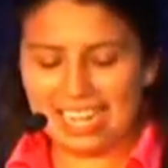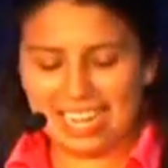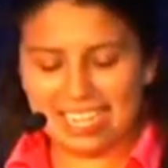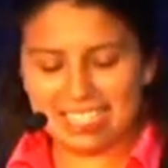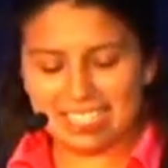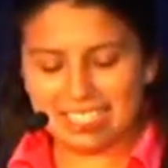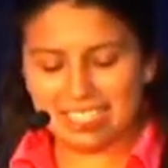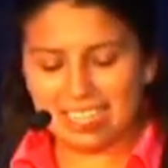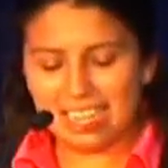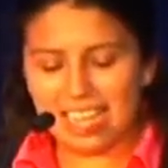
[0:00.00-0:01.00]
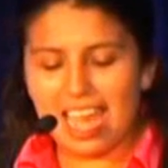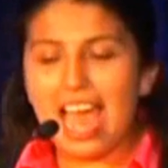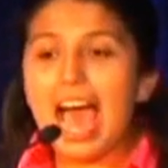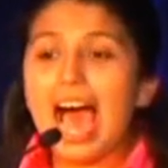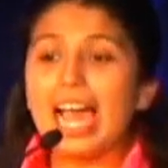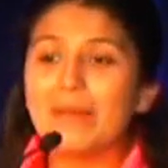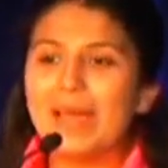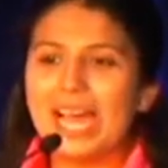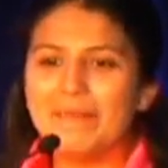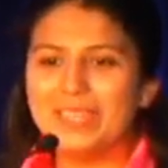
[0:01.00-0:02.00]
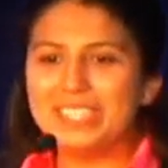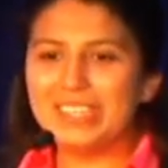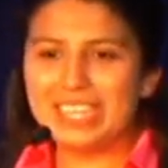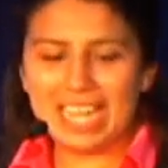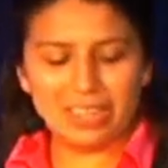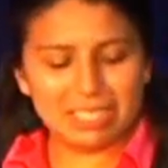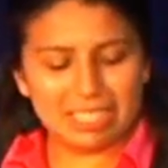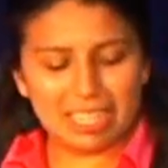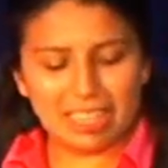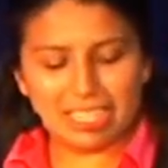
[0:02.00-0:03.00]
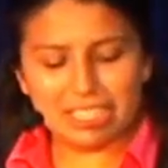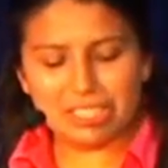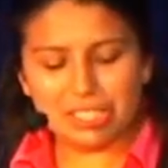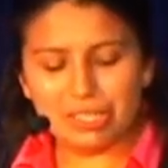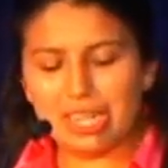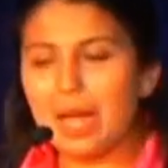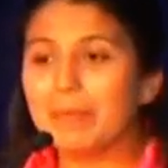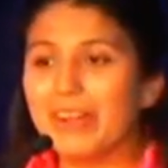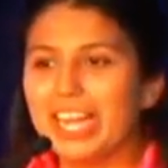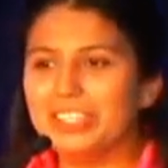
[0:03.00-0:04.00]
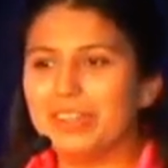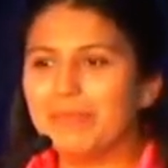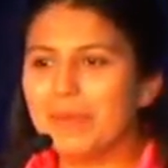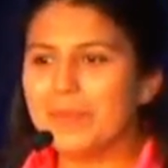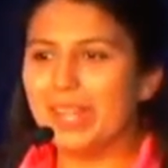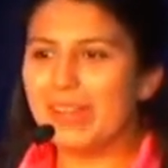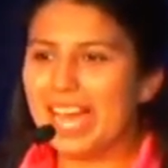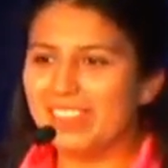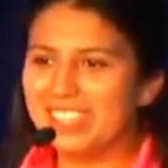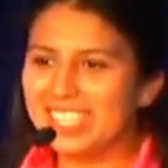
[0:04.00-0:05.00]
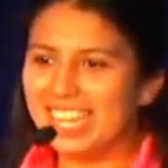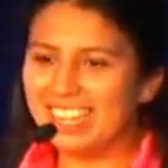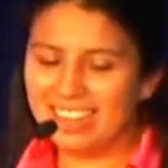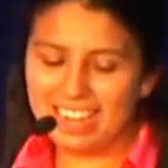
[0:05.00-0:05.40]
Reyes. I am happy to announce that this June I'm graduating from Melo Atherton,